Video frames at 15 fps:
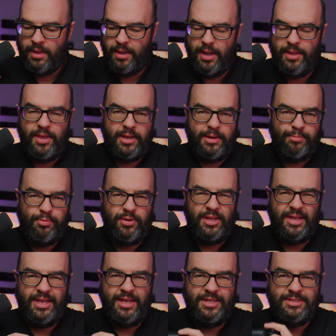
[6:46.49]
and then a
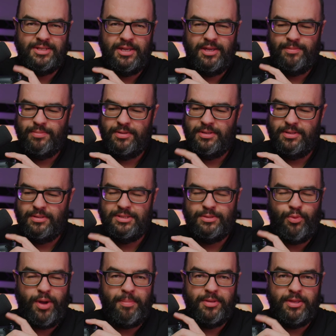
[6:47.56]
pretty easy
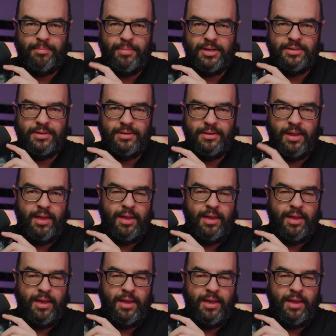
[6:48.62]
swipe of the button.